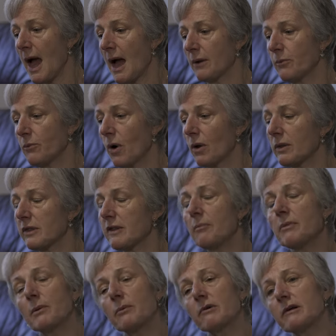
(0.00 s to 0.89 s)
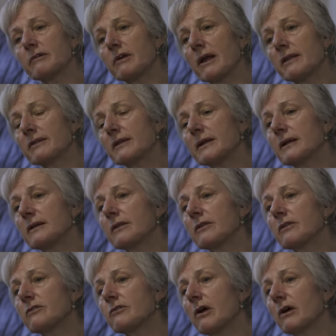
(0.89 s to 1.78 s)
And something we're interested in
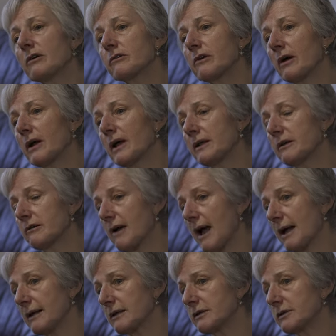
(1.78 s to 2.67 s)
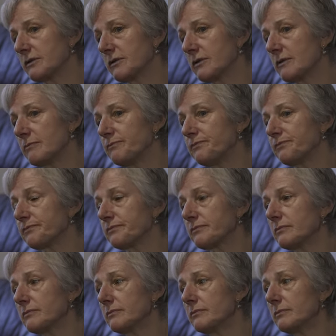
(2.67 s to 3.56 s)
is the drug-drug interactions,
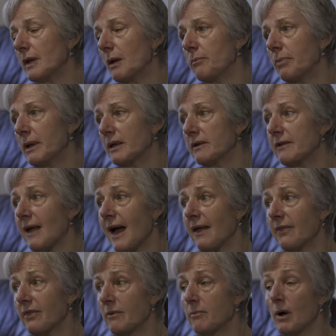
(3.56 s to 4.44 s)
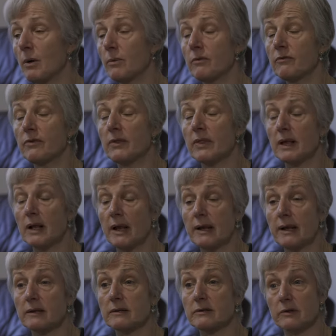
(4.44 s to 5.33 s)
because at the moment for the
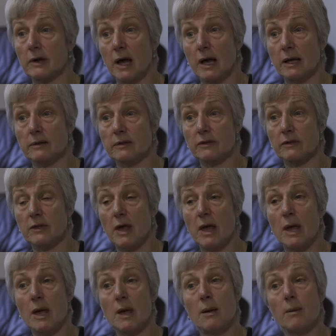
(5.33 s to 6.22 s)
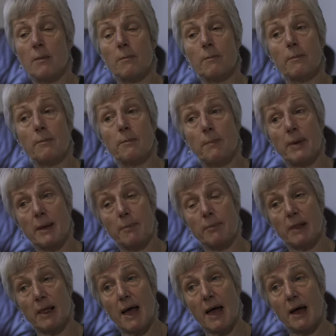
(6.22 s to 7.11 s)
clinical trials,
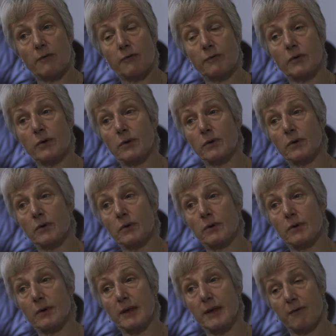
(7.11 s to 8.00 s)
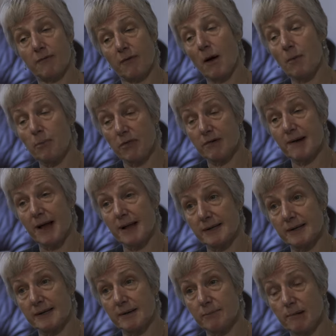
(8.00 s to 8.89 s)
people have to give up their
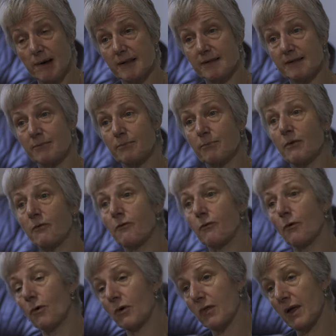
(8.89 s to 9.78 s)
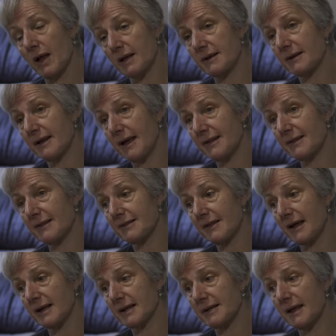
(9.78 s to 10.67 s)
antidepressant before they can take the
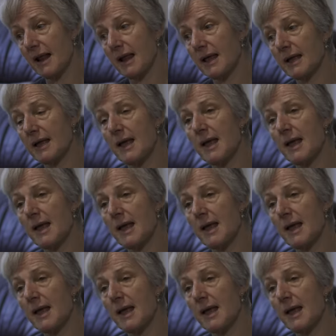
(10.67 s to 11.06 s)
psychedelic,